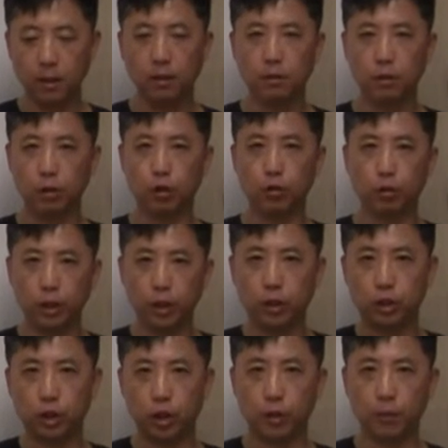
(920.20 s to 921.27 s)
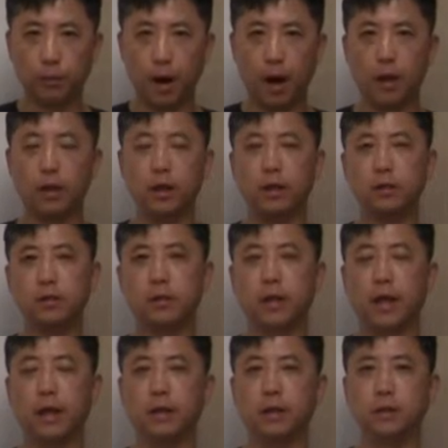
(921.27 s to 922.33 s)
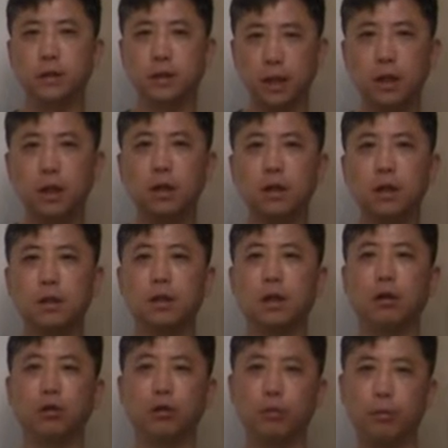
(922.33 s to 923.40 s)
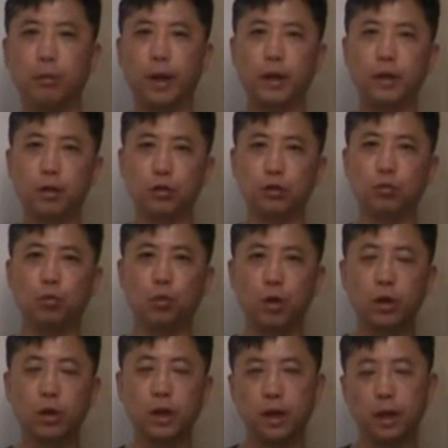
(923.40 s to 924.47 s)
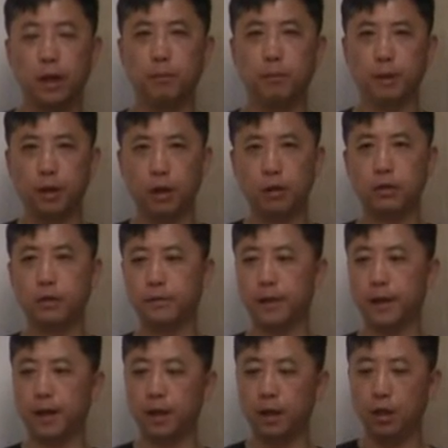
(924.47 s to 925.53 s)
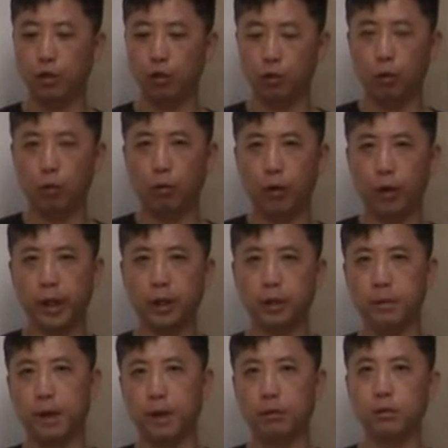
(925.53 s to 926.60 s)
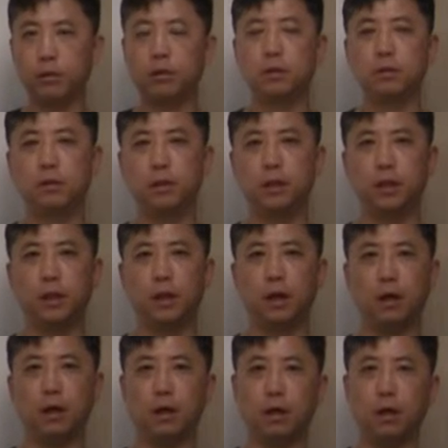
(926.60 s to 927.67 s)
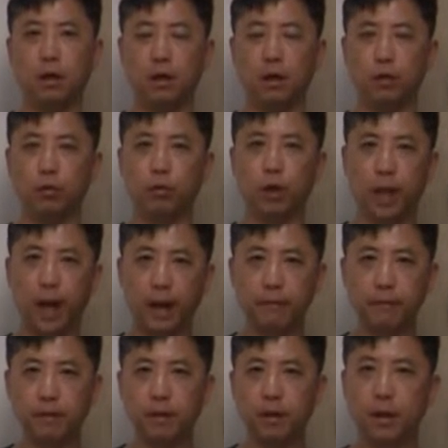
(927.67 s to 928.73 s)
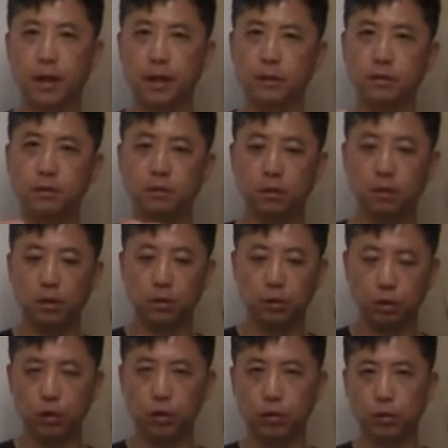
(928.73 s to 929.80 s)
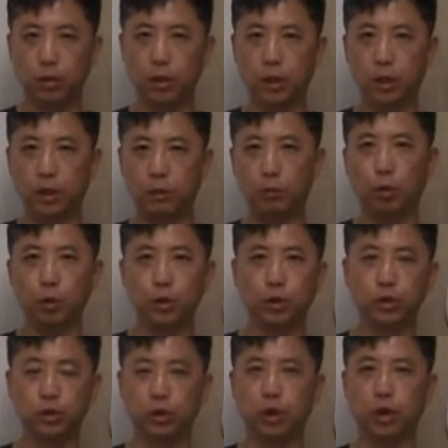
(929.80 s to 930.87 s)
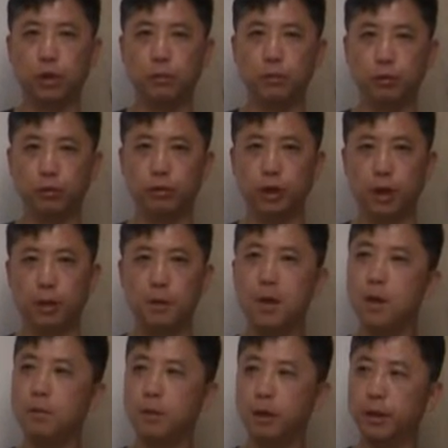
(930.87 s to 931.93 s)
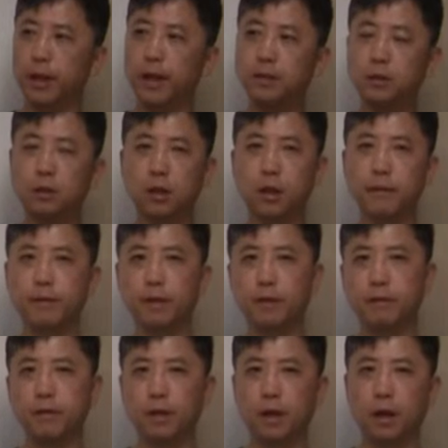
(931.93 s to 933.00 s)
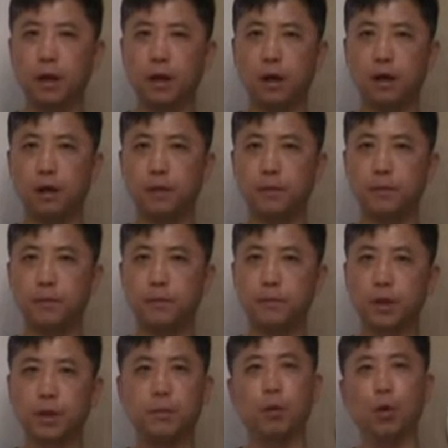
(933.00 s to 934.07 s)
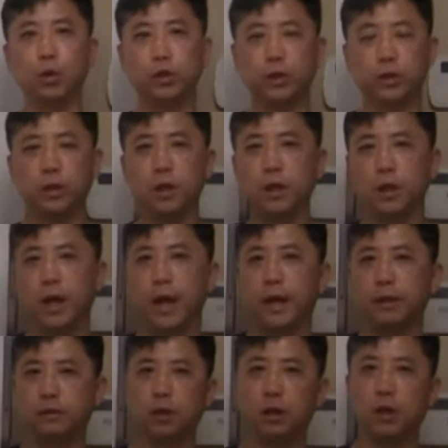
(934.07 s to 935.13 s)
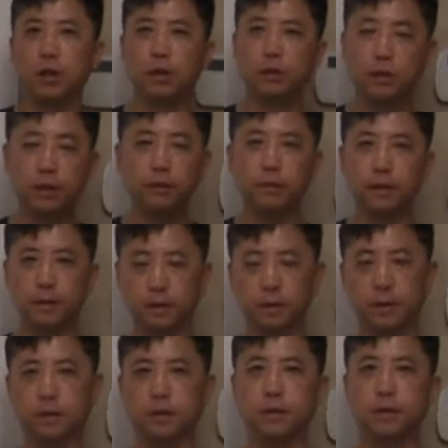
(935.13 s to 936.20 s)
your interior body is getting sick, now your brain doesn't work, and because of that you are worrying about the your life, and the emotion started building up. But next level of the emotion has a little differences.